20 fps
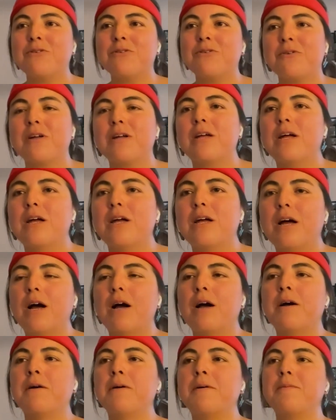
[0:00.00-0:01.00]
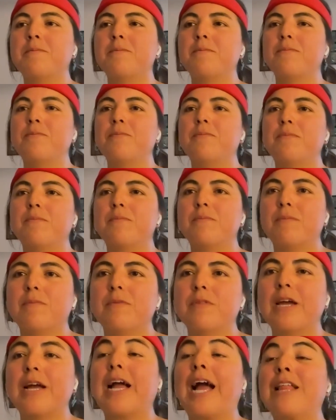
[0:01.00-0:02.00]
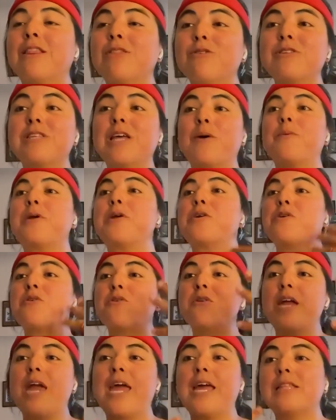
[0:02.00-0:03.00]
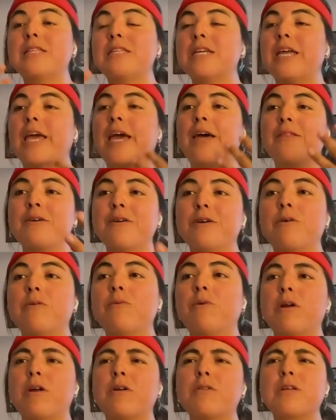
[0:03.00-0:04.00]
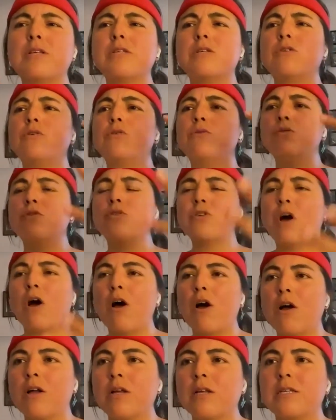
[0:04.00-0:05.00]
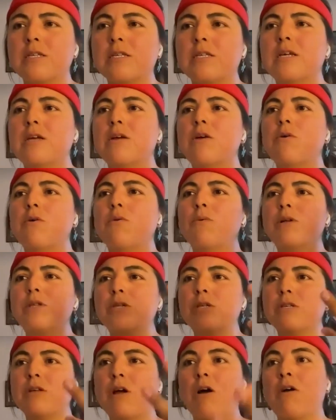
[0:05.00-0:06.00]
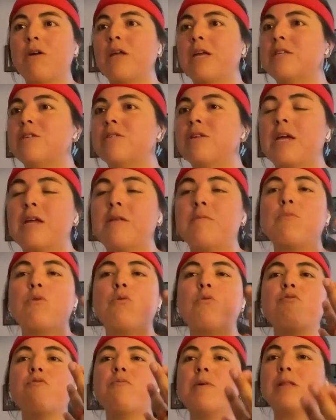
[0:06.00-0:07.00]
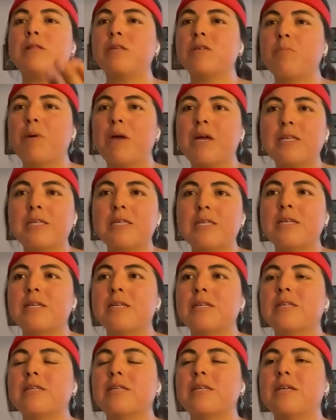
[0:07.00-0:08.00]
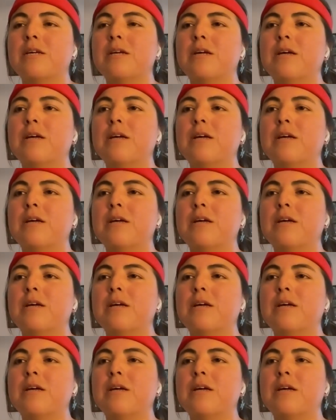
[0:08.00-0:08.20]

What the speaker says: The cantos that we create together. What are these new songs? Which song is in movement spaces